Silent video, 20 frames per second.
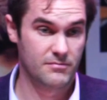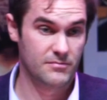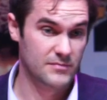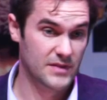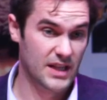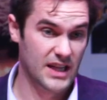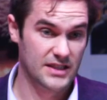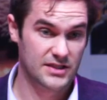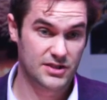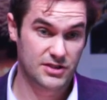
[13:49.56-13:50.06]

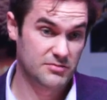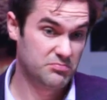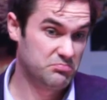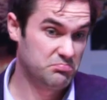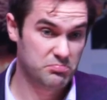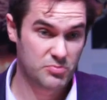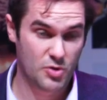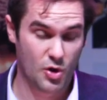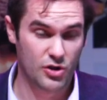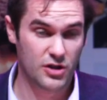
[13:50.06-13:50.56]
let's
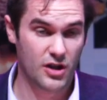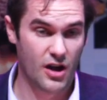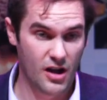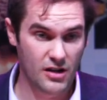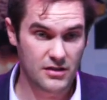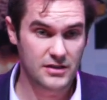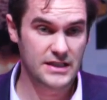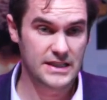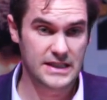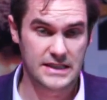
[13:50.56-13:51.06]
call it
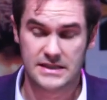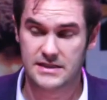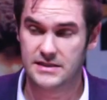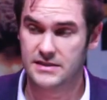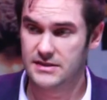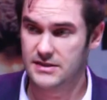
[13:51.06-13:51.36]
ugliness,